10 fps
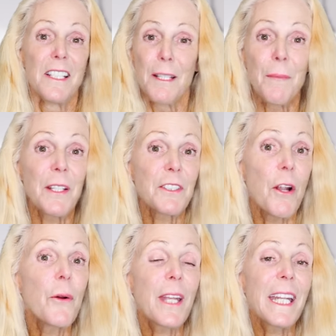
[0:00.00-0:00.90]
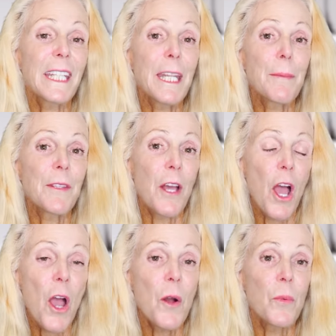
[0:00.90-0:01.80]
Some things are okay to keep in the
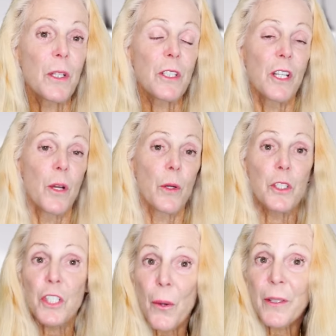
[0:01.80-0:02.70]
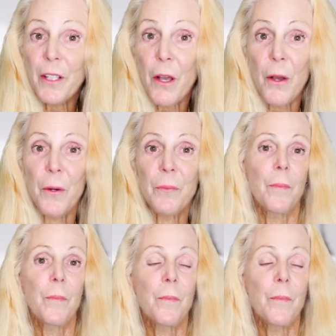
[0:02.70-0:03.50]
home when showing the home,